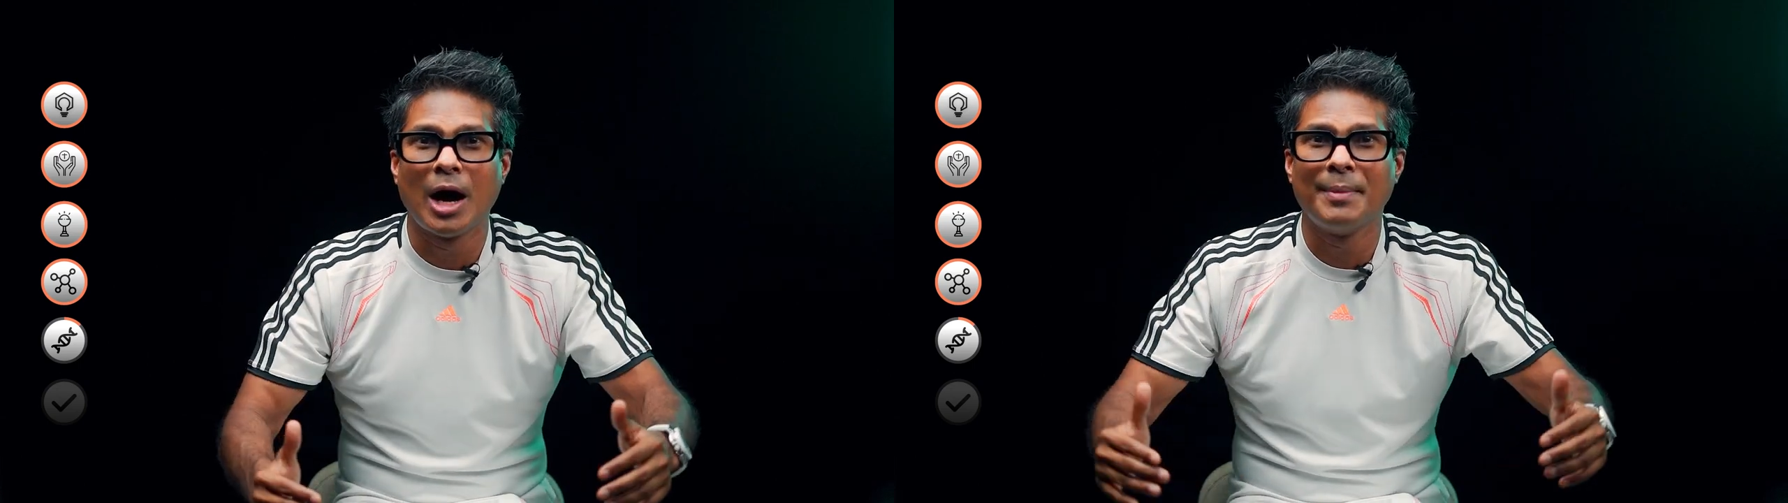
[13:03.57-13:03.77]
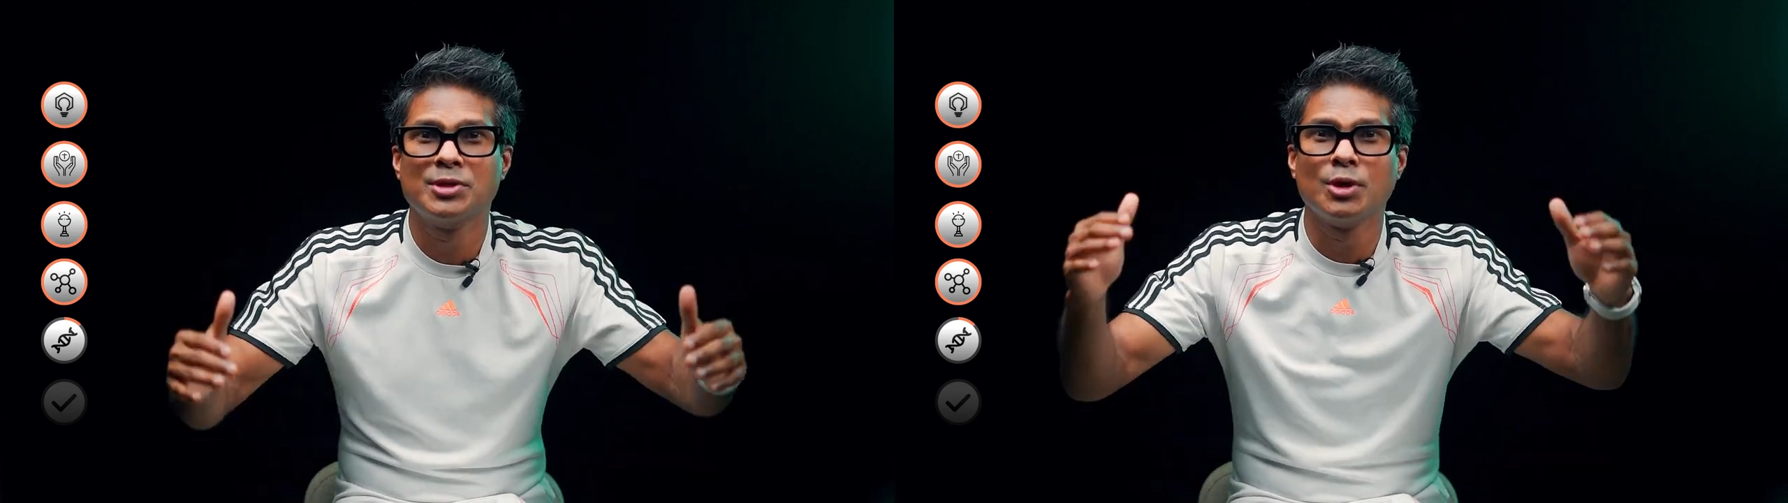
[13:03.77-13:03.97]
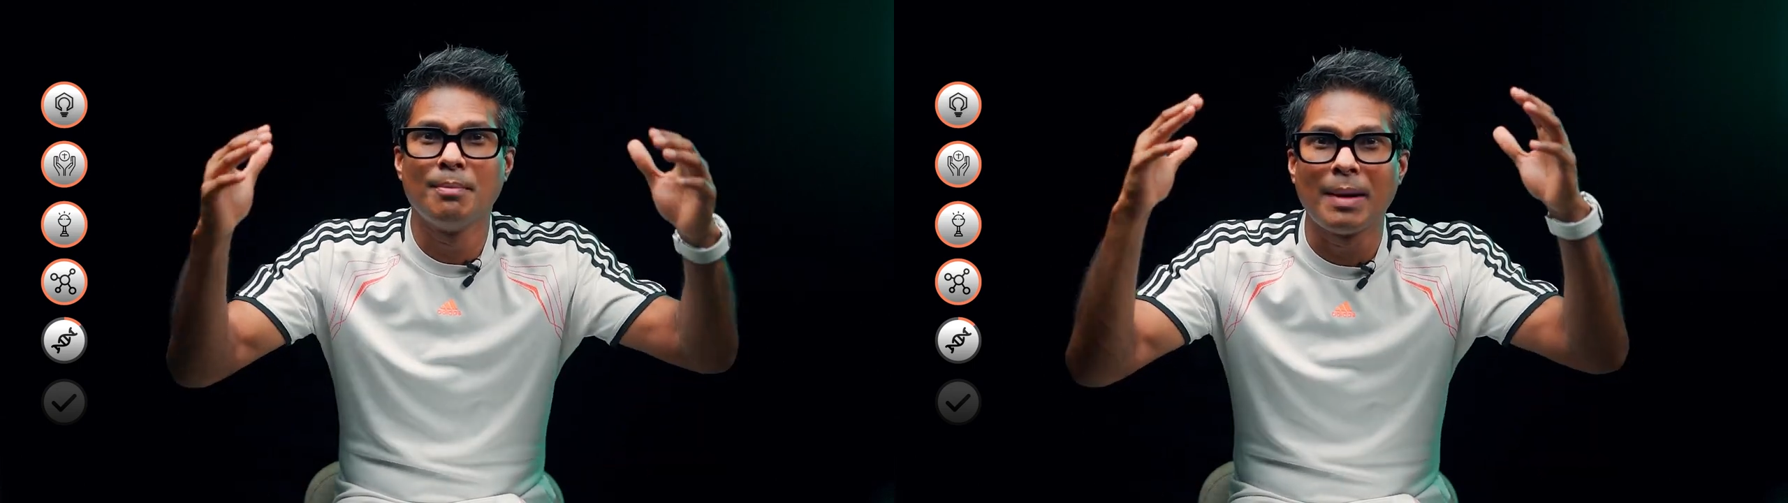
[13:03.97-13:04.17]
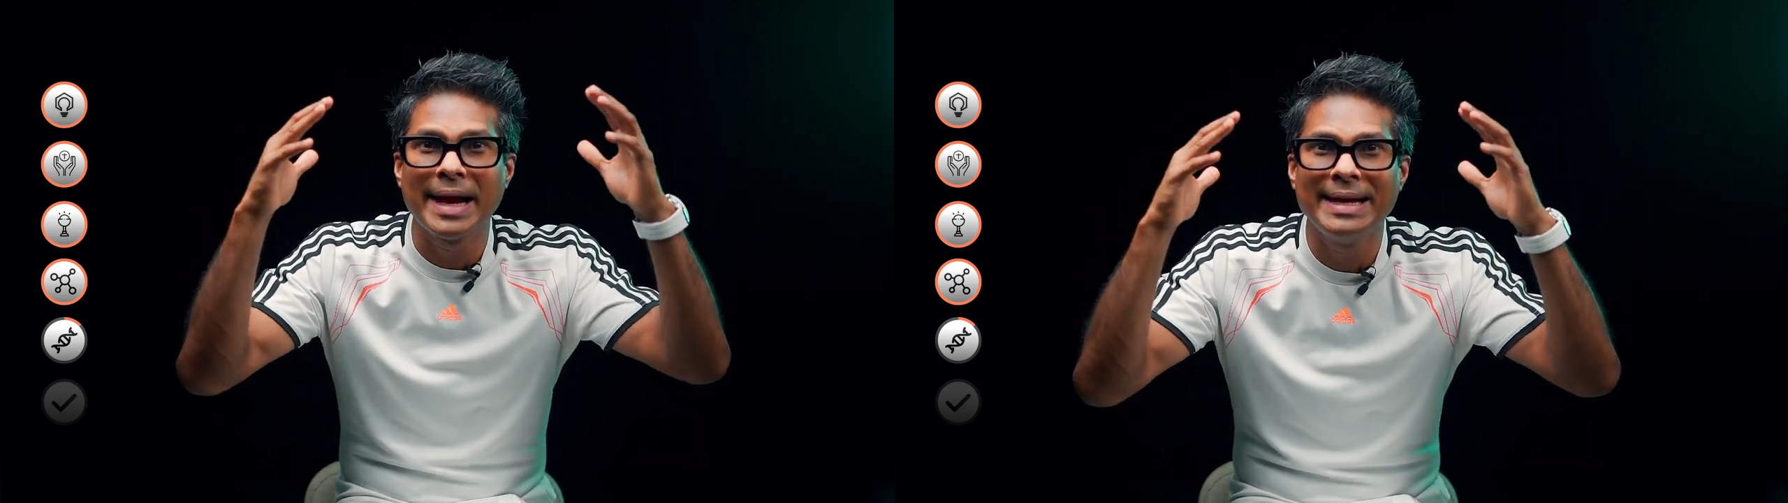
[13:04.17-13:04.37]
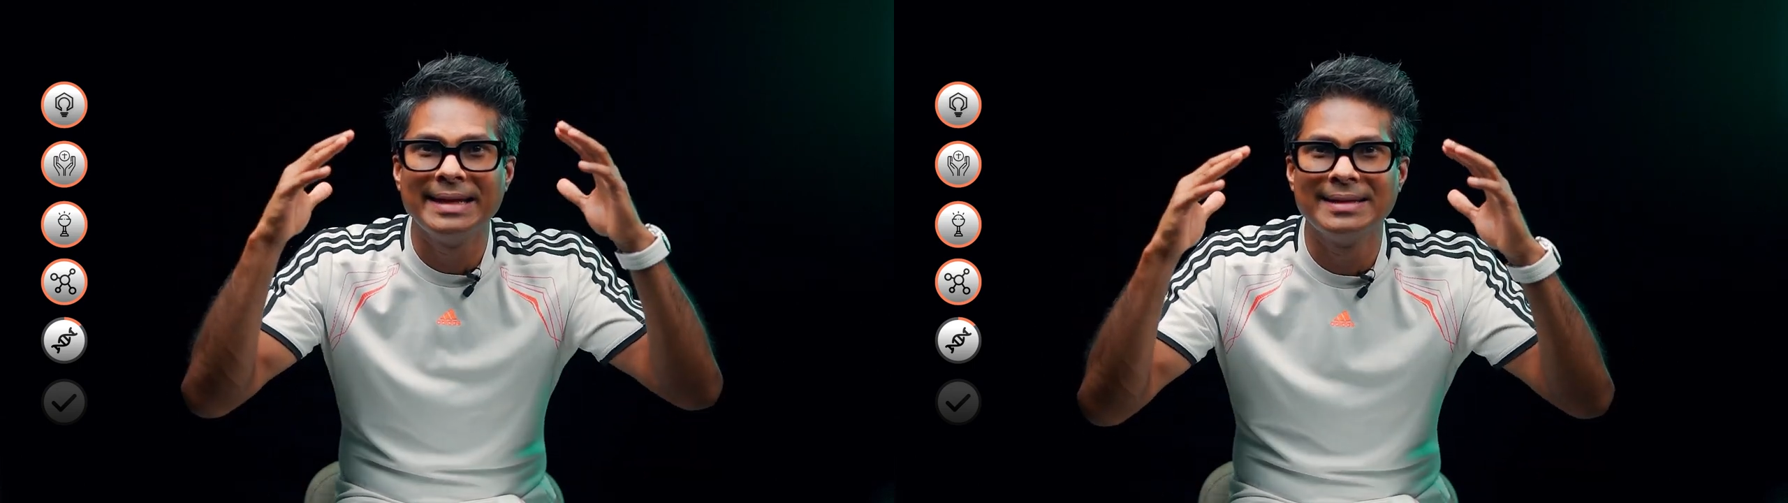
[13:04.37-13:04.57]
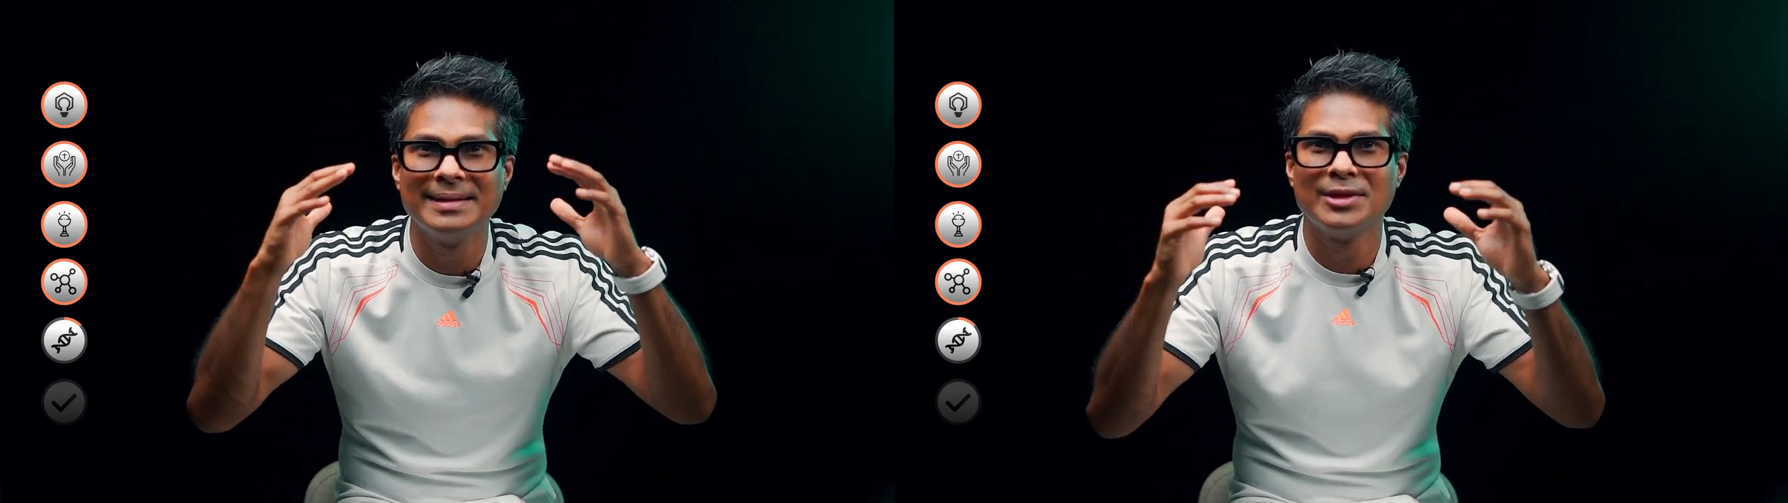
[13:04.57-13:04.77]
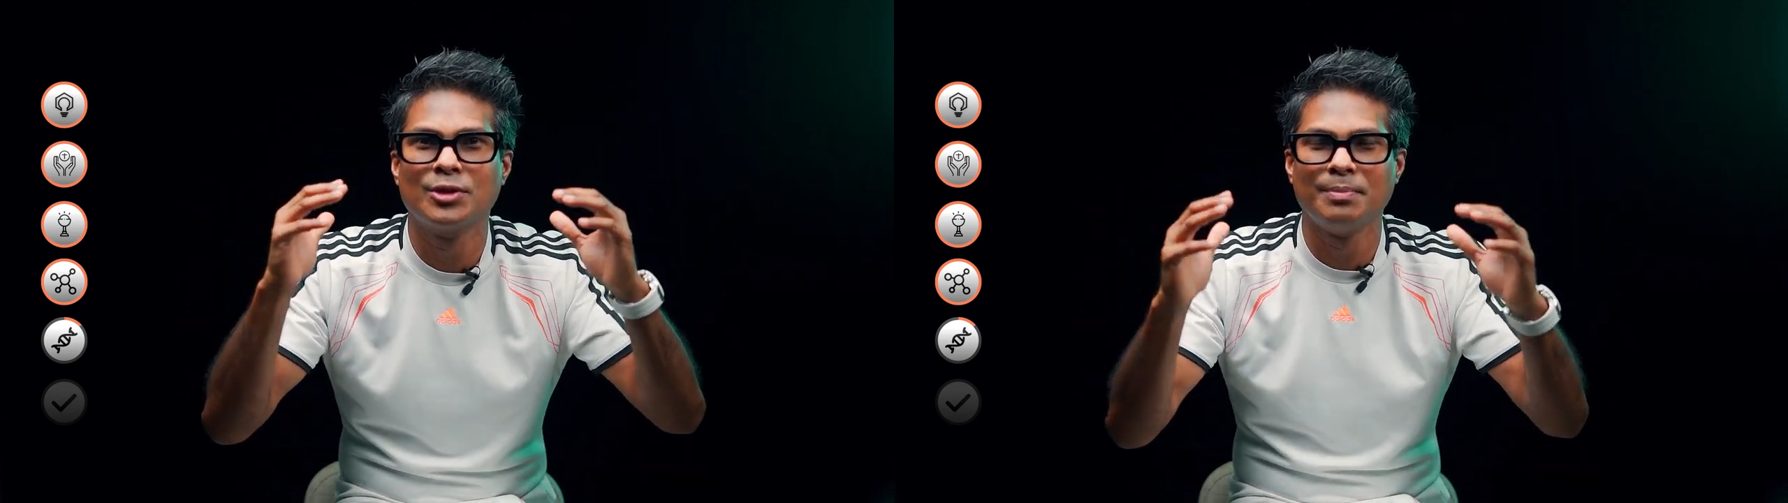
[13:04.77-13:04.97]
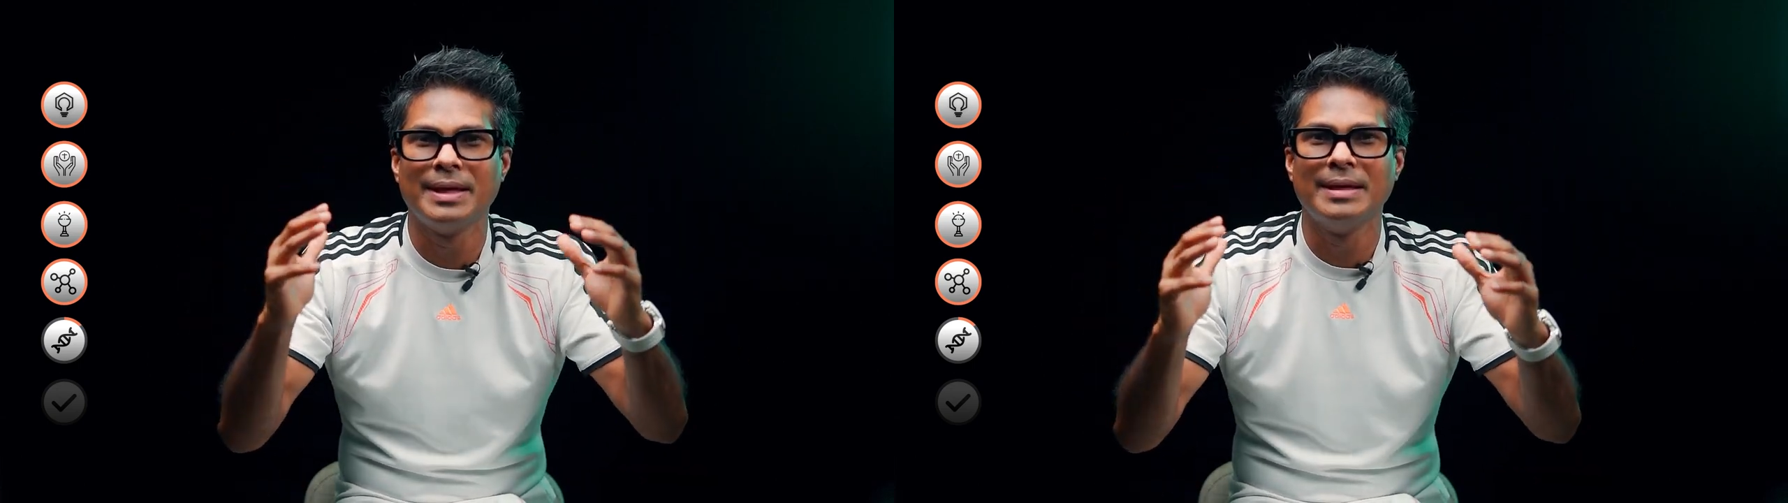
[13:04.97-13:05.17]
how much your mind needs
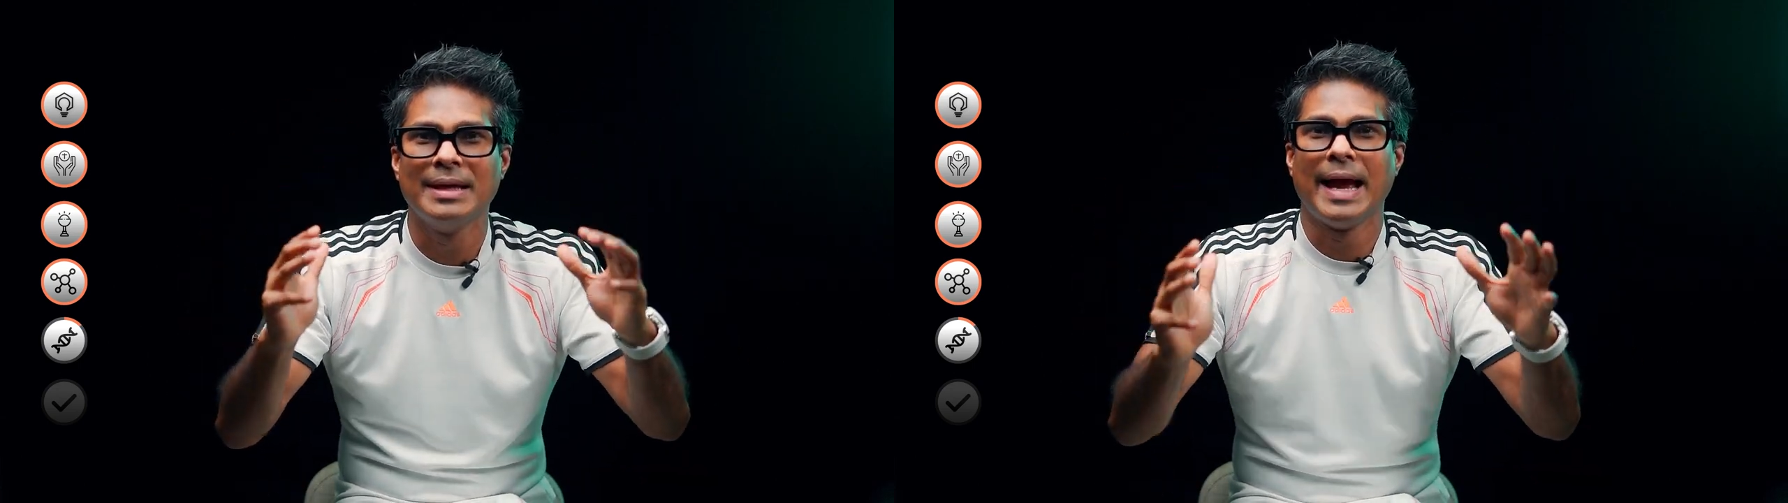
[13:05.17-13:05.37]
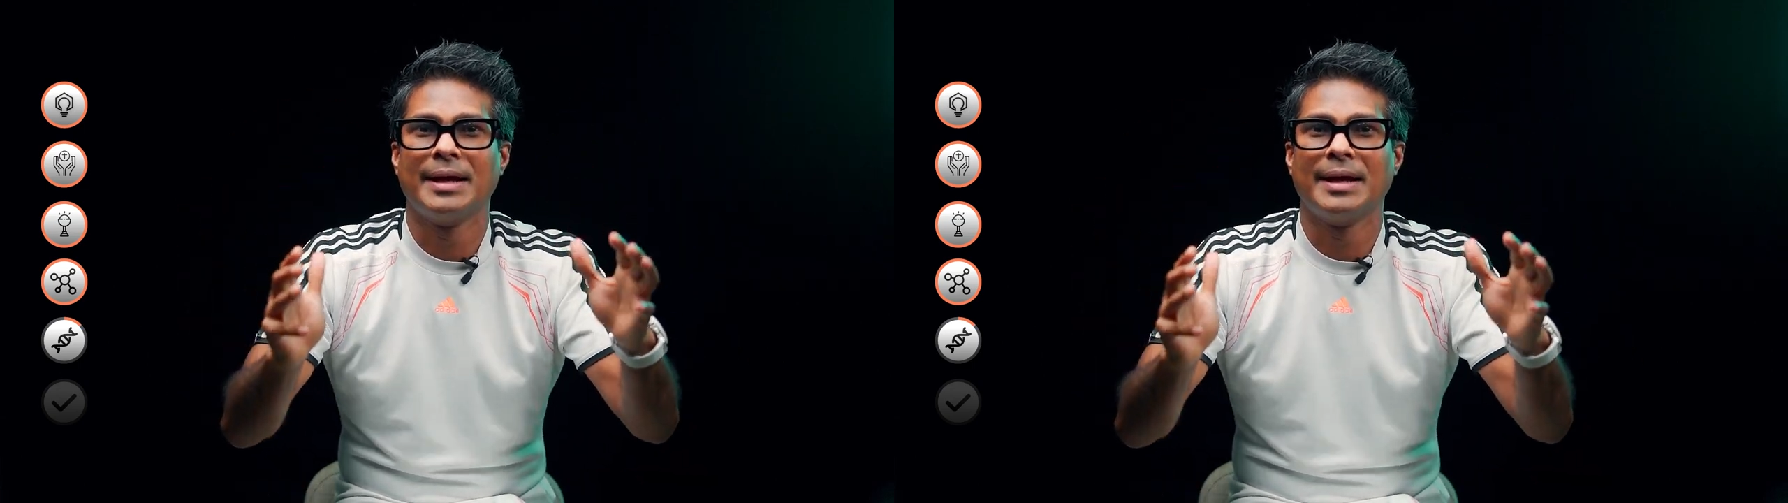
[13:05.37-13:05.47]
to be